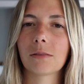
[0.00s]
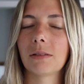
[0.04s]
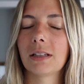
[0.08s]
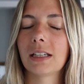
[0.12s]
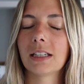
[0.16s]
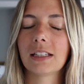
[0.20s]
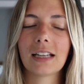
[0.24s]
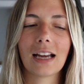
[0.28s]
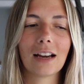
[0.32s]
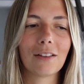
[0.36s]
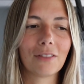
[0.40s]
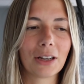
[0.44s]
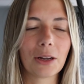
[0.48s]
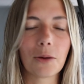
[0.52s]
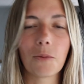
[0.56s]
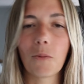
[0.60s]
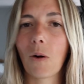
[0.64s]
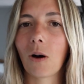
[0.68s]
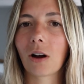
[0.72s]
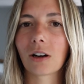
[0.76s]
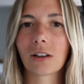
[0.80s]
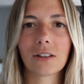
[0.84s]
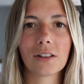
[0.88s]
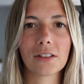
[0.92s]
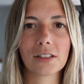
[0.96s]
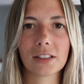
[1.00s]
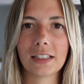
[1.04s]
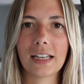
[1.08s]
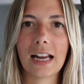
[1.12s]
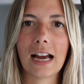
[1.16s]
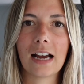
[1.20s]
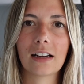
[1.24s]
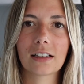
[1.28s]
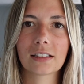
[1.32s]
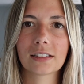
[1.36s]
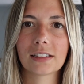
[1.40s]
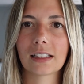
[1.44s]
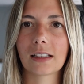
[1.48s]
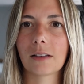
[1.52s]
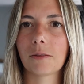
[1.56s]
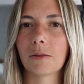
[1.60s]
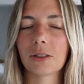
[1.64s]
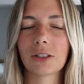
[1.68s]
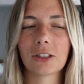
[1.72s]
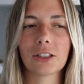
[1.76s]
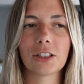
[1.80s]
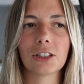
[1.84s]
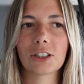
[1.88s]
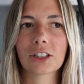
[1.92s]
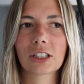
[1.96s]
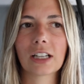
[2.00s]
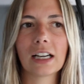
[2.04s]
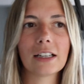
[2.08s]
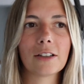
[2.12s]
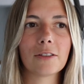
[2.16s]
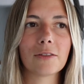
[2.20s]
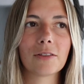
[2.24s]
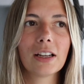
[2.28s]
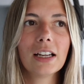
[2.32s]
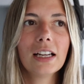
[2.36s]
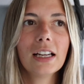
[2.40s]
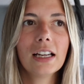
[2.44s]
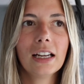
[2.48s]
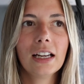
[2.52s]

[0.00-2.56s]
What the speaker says: We didn't have any water or snacks. Like it was just kind of